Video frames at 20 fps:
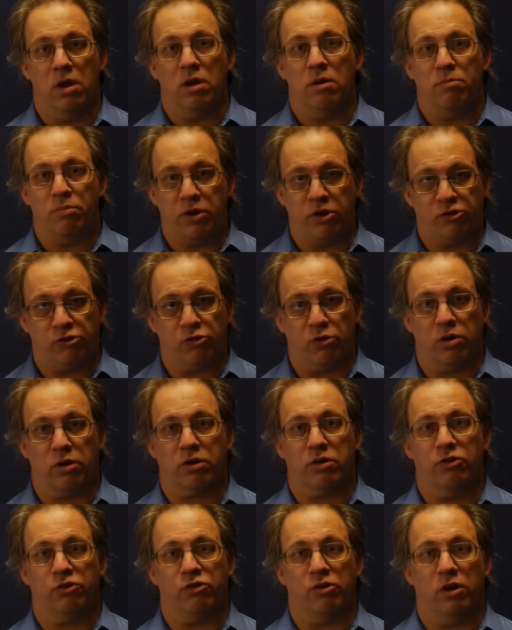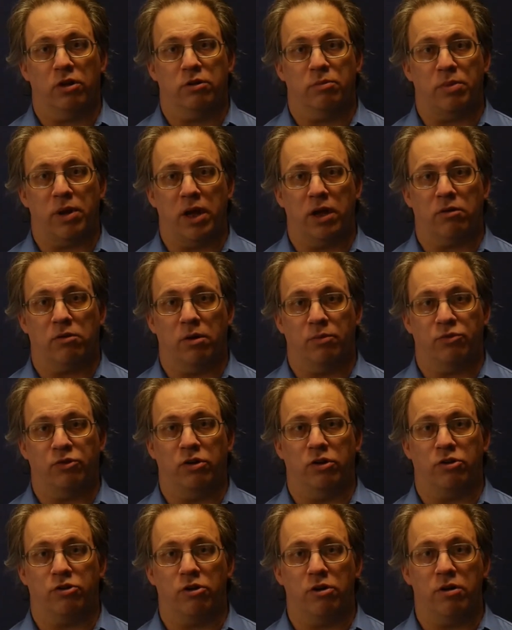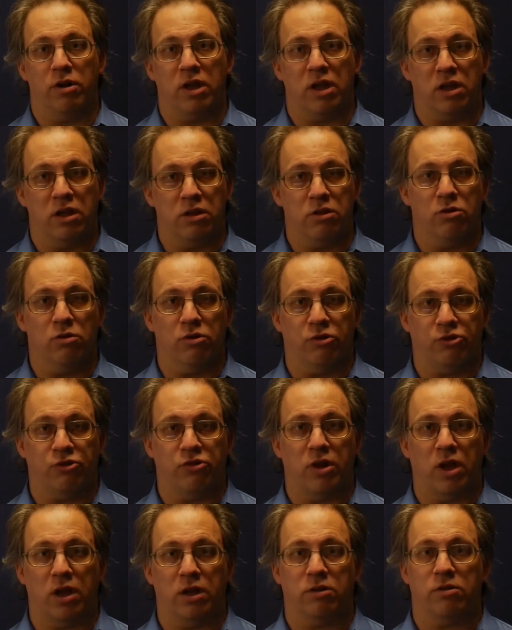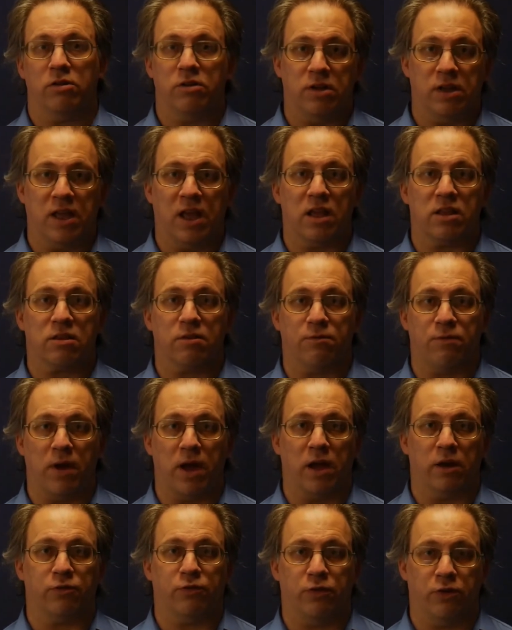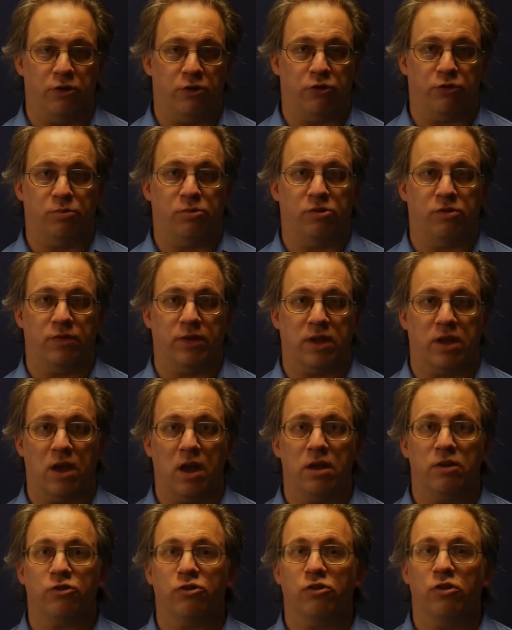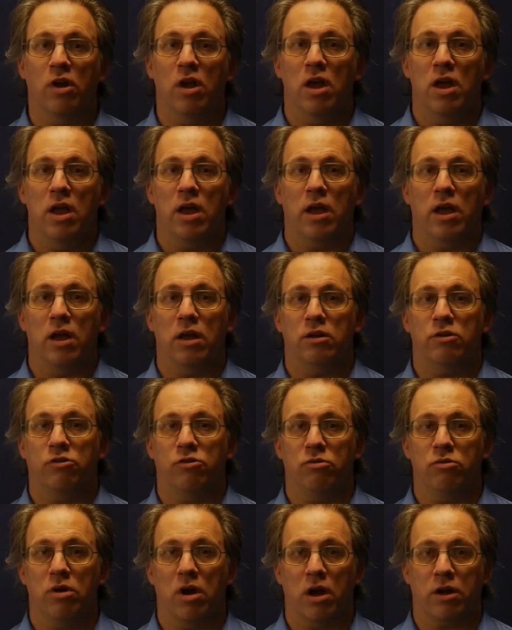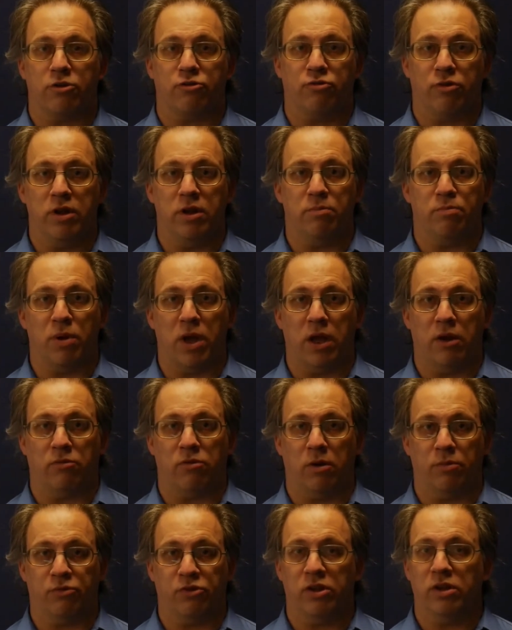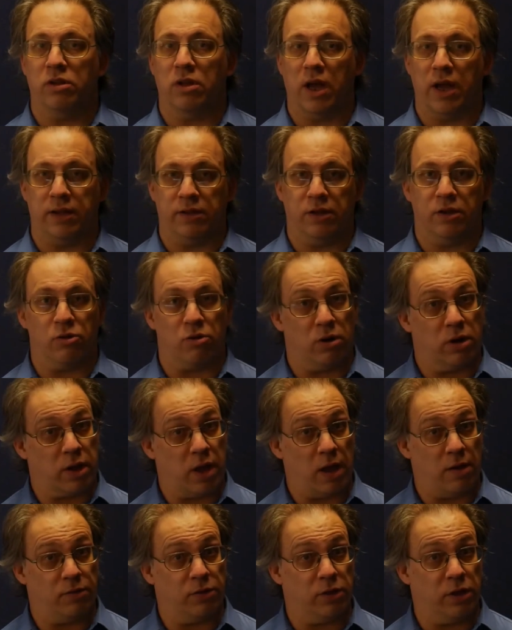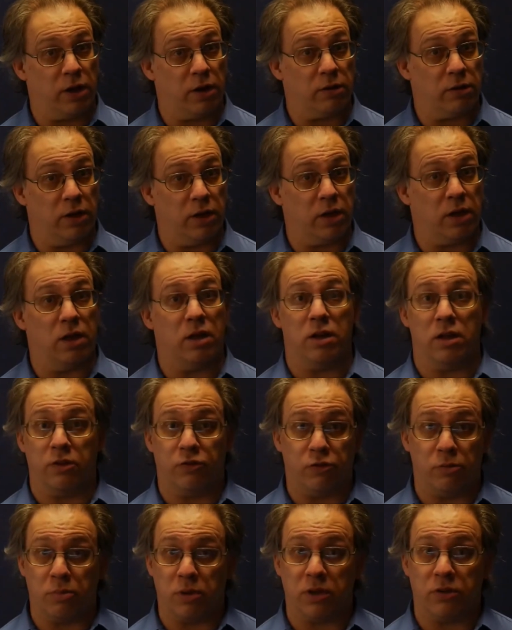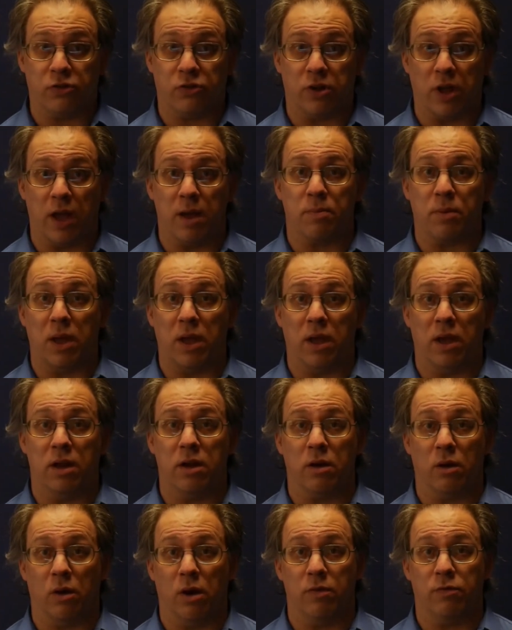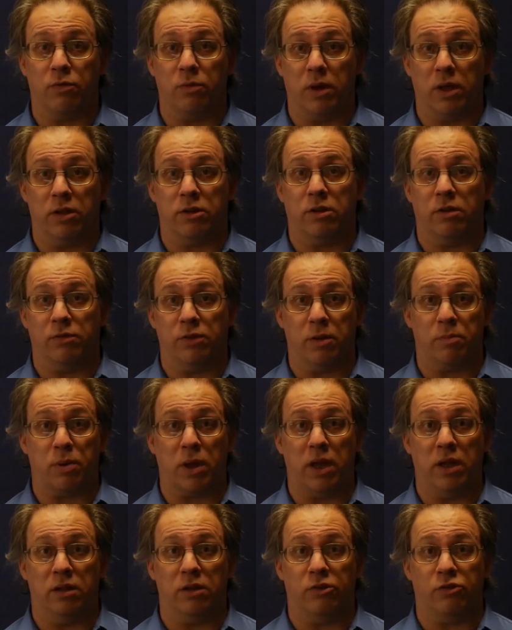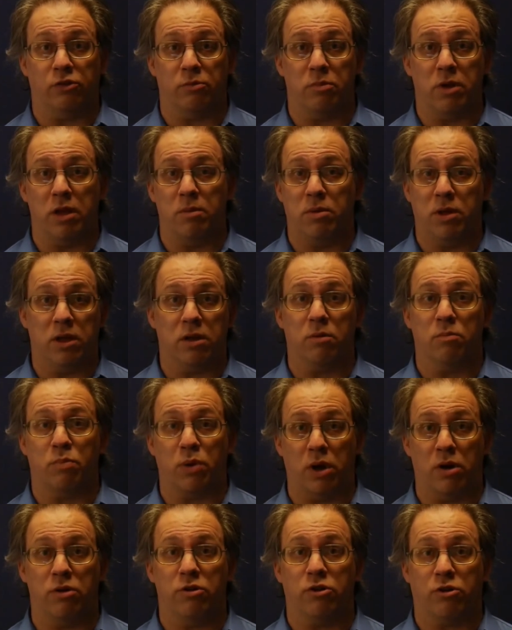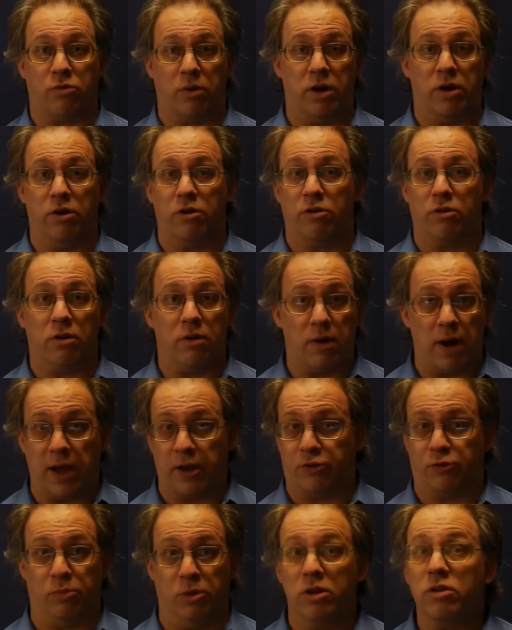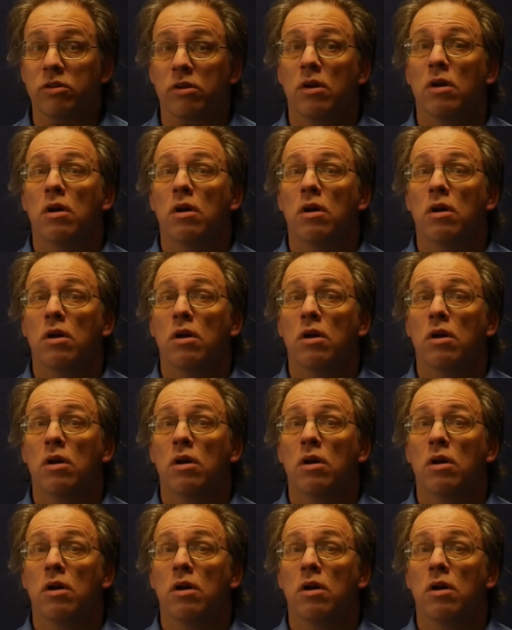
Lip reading: Be sure to consult a bankruptcy attorney in your state to get the facts for your specific case, and do not treat bankruptcy lightly or cavalierly. It is a big step, and however relatively painless it may be compared to creditor harassment,